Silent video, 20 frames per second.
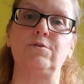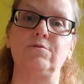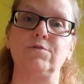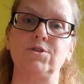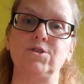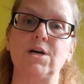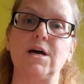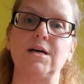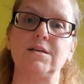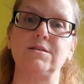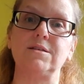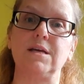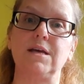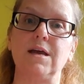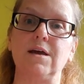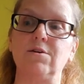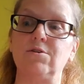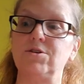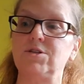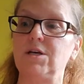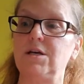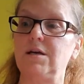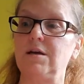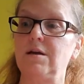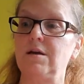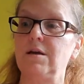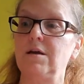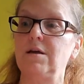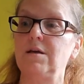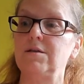Rajasic energy.
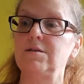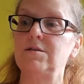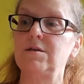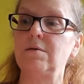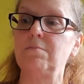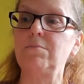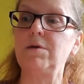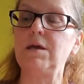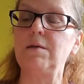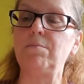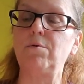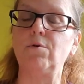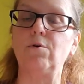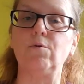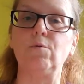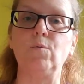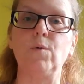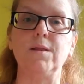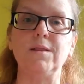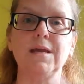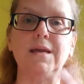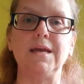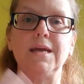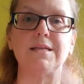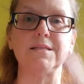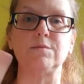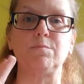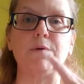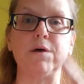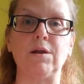Some people, when they
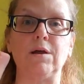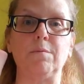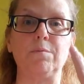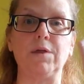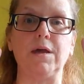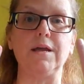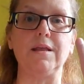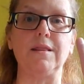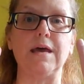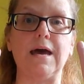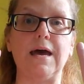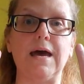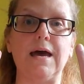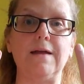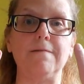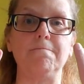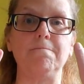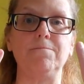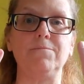get spun up like that,